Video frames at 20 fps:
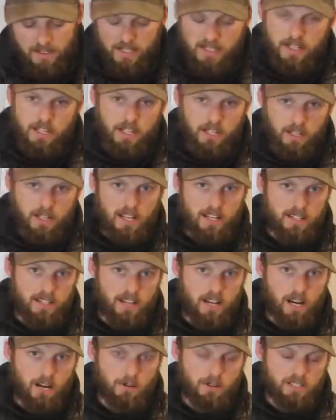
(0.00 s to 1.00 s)
get a good
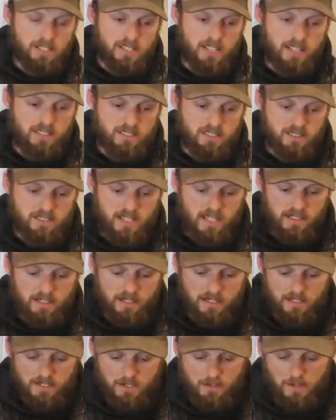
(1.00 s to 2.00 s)
idea how much tension's on
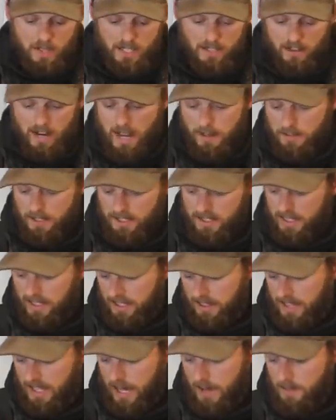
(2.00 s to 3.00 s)
there just by grabbing it
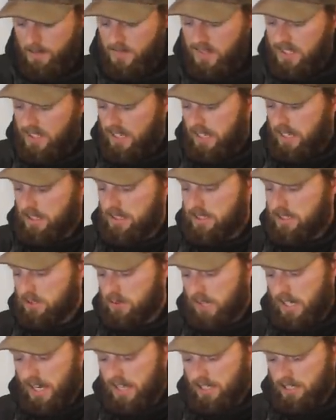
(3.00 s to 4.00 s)
like that. And this is
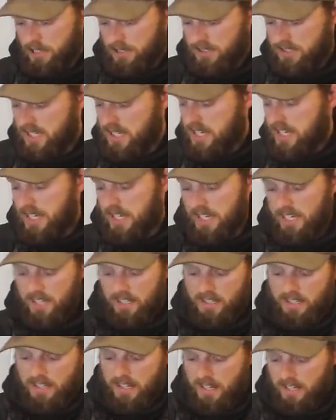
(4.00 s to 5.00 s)
what I use,
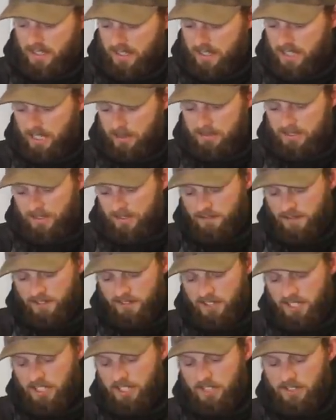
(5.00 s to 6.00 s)
and uh, it comes in
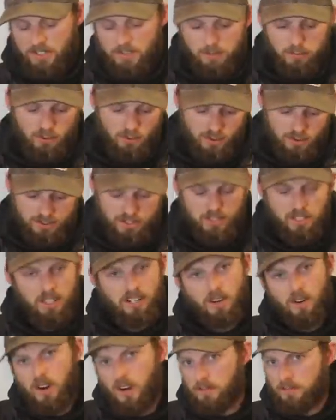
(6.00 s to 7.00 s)
50 yard spools. You can
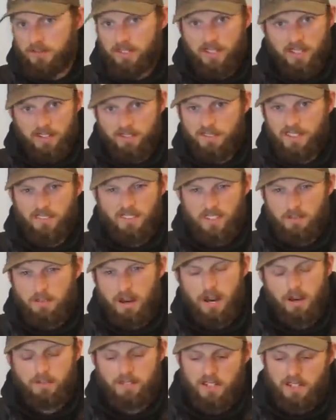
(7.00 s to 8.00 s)
go up to like 50
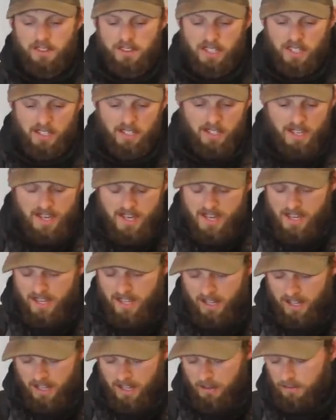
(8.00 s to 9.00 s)
pound, I think,
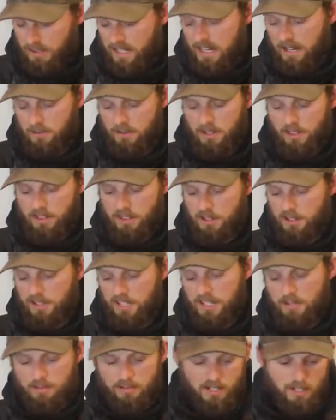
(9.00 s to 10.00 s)
uh, but I run
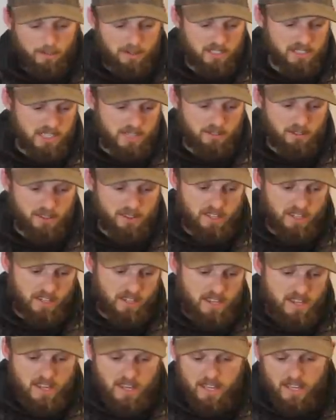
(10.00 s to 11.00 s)
30 on pretty much everything.
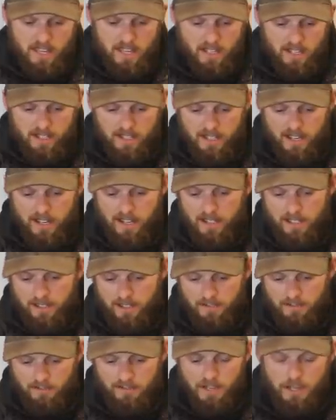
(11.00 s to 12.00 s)
And
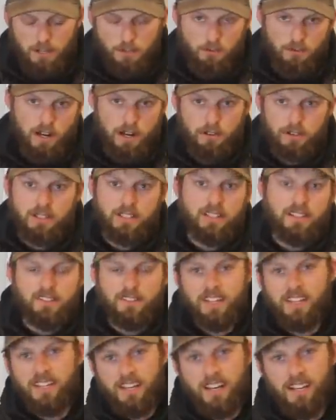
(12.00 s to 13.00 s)
uh, very rarely,
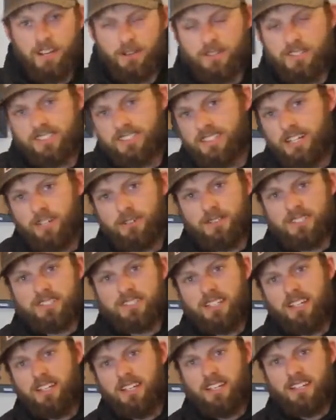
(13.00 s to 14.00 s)
if I always, I always
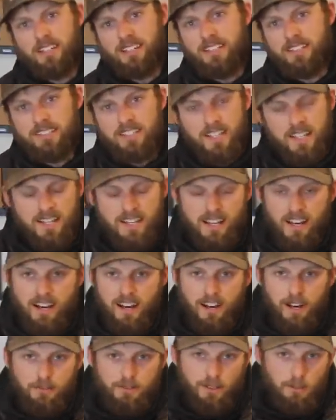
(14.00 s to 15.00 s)
say it like this,
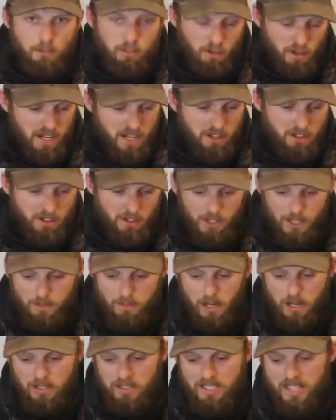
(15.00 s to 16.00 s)
um, to break 30
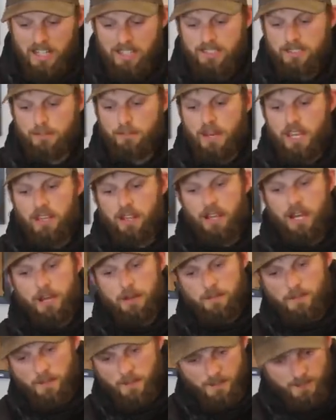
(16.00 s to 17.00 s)
pound test
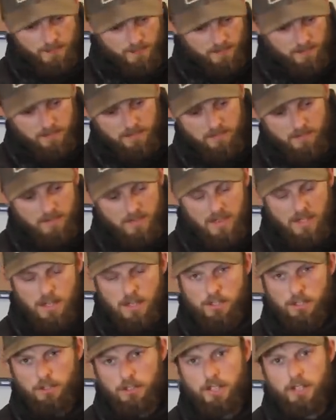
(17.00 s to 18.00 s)
mainline,
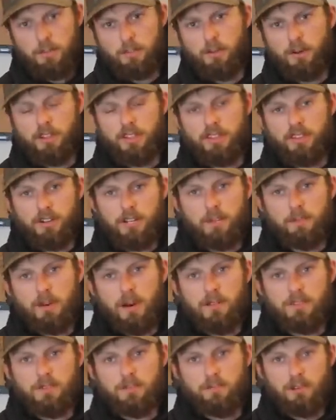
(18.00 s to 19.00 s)
you need to put 30
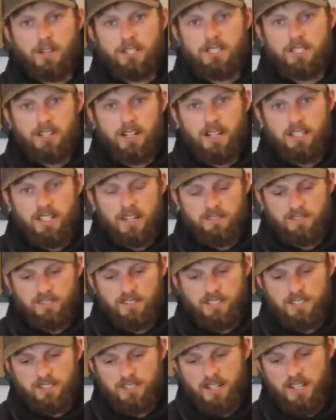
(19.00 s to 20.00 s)
pounds of pressure on that
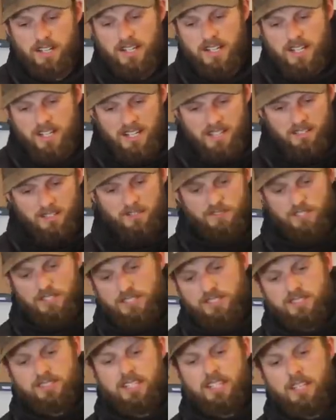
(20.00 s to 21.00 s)
fish, right? The
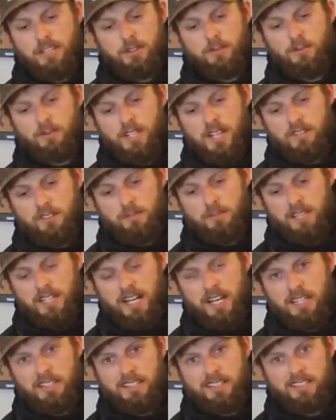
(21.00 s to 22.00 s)
fish's teeth will never be
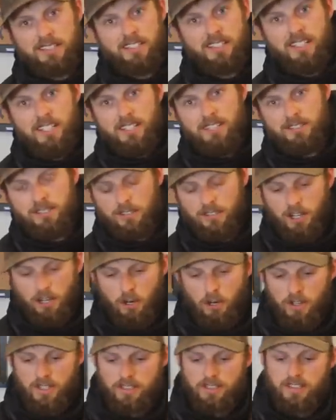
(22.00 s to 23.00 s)
on this. So
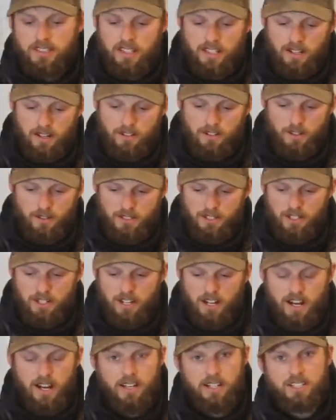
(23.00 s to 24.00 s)
go, get, go to your
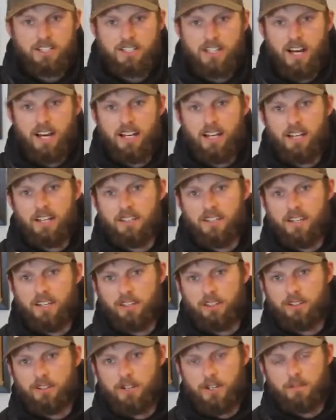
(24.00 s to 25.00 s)
garage, tie on
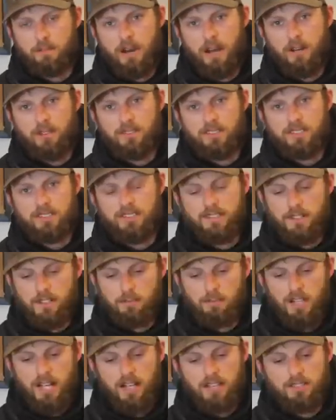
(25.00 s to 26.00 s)
like 30 pounds of cinder
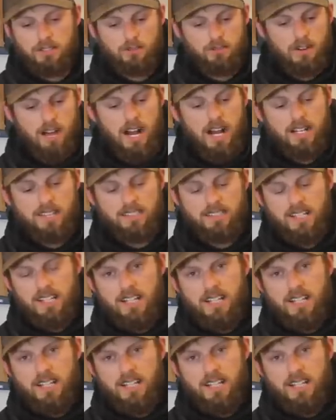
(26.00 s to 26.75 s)
blocks or rocks,